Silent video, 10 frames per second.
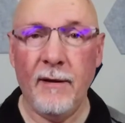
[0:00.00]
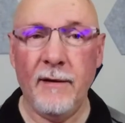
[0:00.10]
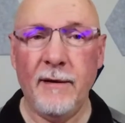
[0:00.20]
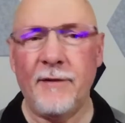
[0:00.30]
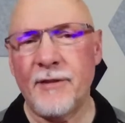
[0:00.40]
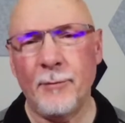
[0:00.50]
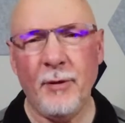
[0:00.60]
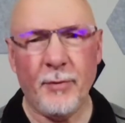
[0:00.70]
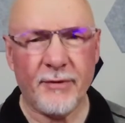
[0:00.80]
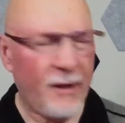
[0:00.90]
Now, some
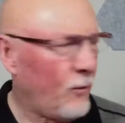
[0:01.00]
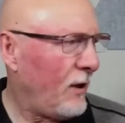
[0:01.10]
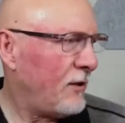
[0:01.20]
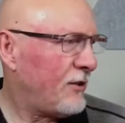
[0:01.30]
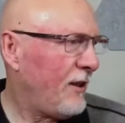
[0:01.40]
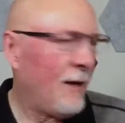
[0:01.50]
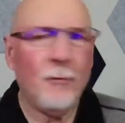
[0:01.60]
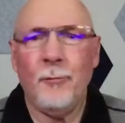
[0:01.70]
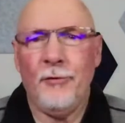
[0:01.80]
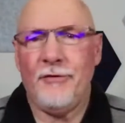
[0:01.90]
people say, well, gee, I'm
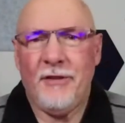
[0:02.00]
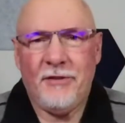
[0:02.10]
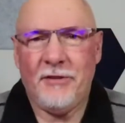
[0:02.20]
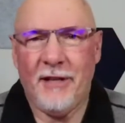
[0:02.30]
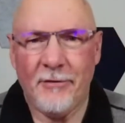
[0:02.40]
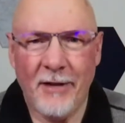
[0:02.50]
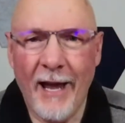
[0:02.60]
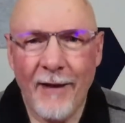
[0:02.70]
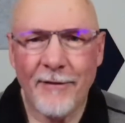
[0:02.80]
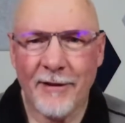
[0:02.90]
a musician. I don't
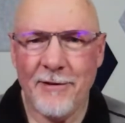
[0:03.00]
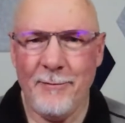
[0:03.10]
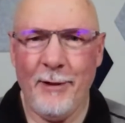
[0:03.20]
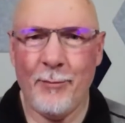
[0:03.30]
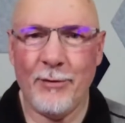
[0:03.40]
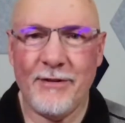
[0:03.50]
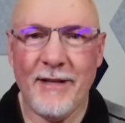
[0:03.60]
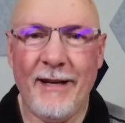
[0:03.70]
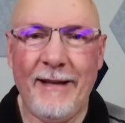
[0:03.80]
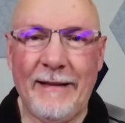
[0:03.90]
have a company per
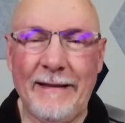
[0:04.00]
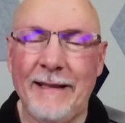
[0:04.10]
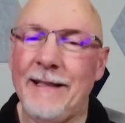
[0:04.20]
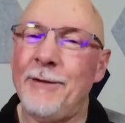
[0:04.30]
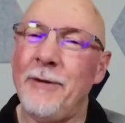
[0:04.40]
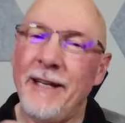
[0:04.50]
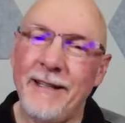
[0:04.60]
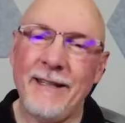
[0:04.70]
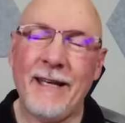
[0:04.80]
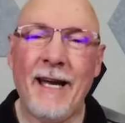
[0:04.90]
se. Well,
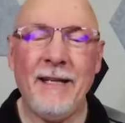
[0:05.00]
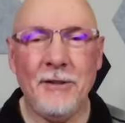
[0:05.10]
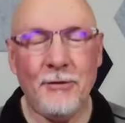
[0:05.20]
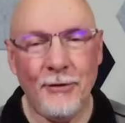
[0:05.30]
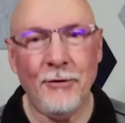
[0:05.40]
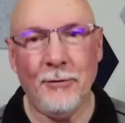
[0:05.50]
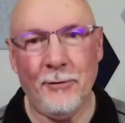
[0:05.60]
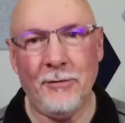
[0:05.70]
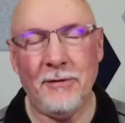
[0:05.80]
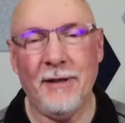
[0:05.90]
you kind of
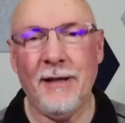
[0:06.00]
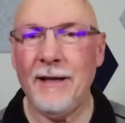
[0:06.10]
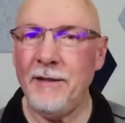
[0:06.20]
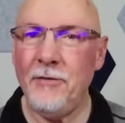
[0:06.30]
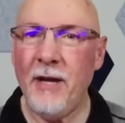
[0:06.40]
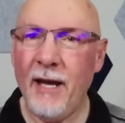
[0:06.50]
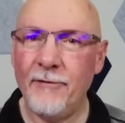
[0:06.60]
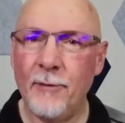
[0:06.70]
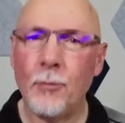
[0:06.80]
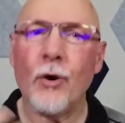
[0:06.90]
do. You
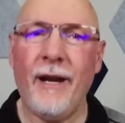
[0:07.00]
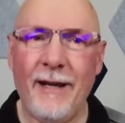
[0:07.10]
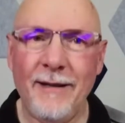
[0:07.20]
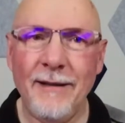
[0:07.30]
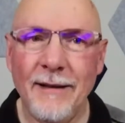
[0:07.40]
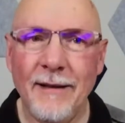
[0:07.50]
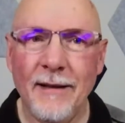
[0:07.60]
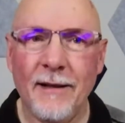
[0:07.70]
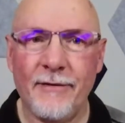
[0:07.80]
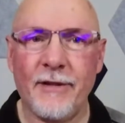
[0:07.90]
have a brand
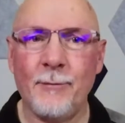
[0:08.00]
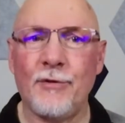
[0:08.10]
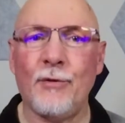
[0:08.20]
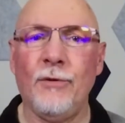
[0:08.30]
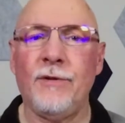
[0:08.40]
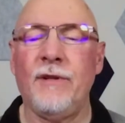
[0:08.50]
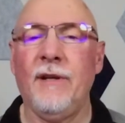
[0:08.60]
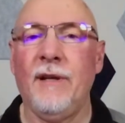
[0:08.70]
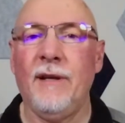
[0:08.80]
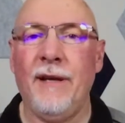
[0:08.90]
of some sort,
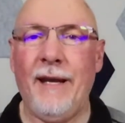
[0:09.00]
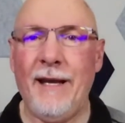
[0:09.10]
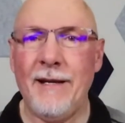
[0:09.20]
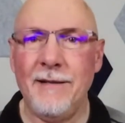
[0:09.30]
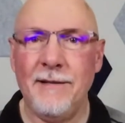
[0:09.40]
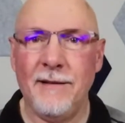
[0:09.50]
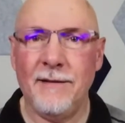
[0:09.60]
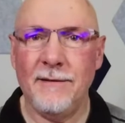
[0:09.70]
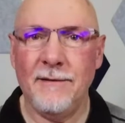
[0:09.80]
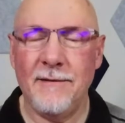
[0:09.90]
and
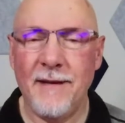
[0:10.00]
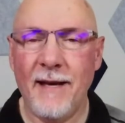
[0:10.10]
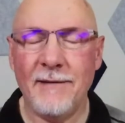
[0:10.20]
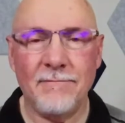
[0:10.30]
that